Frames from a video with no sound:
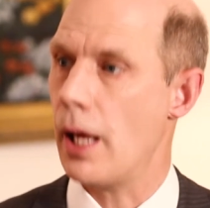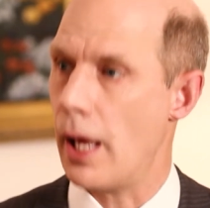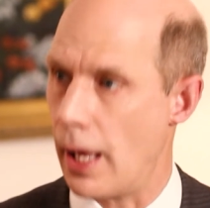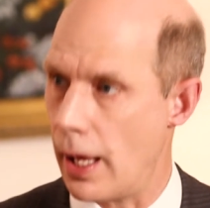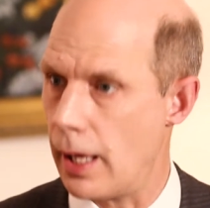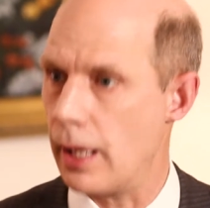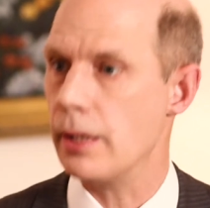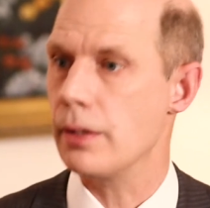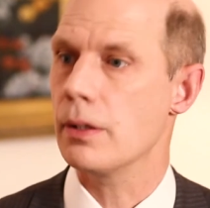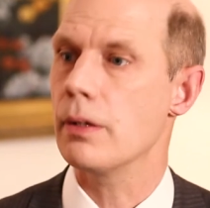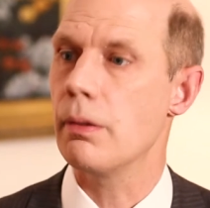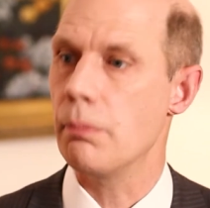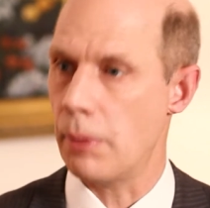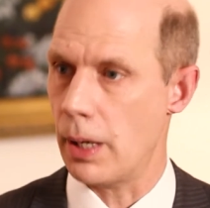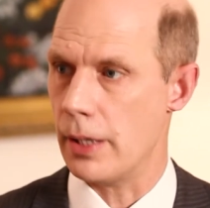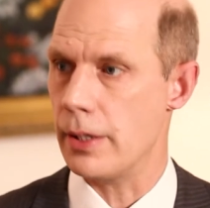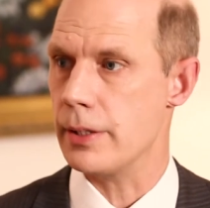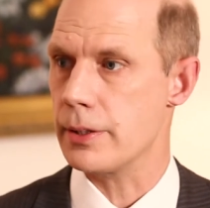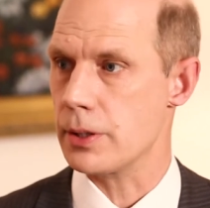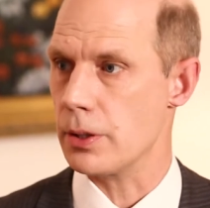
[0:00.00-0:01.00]
and
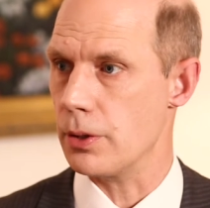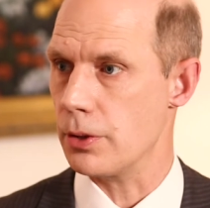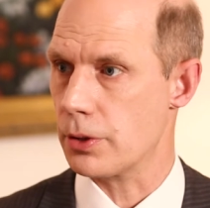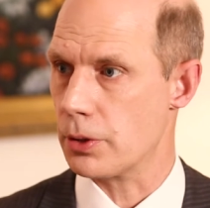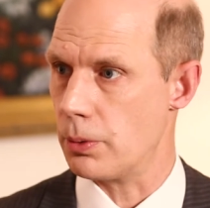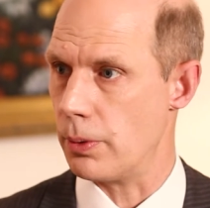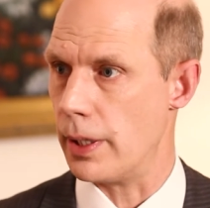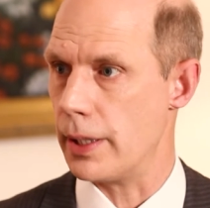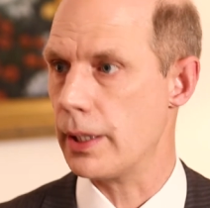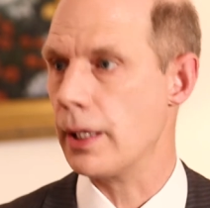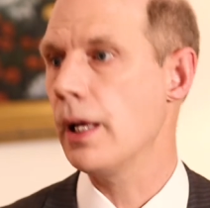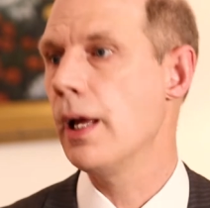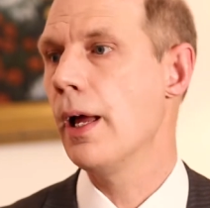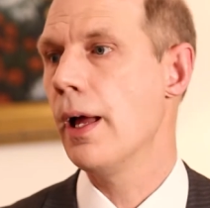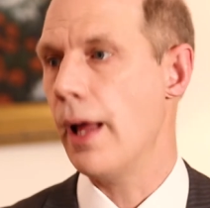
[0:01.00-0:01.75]
by this earthquake.